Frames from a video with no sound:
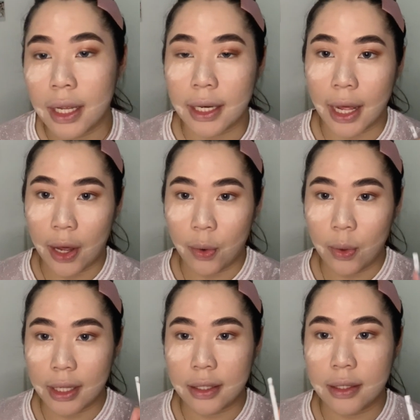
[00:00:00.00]
Now
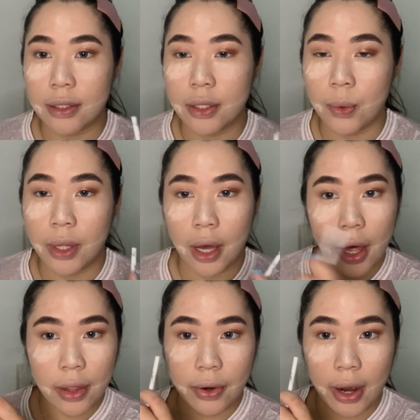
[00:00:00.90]
let's do the
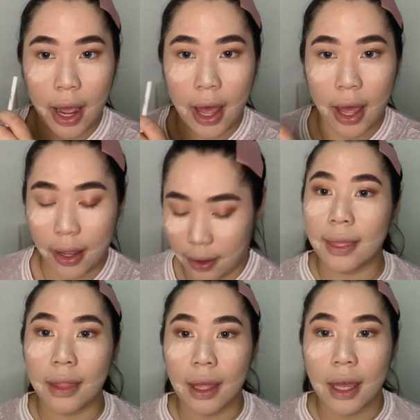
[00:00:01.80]
other
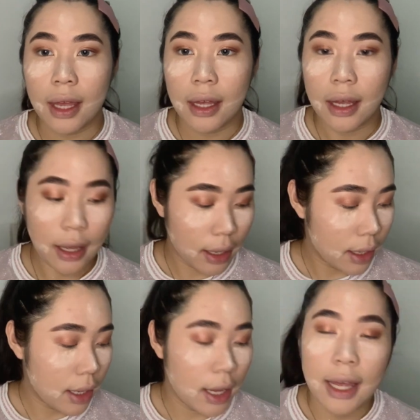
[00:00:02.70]

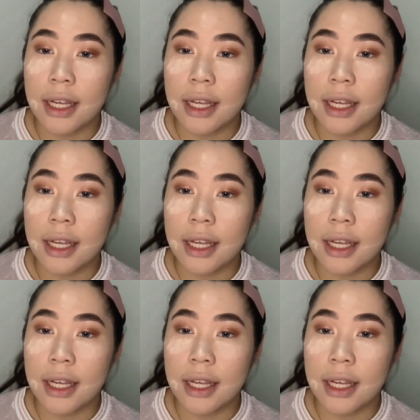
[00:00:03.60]
eye.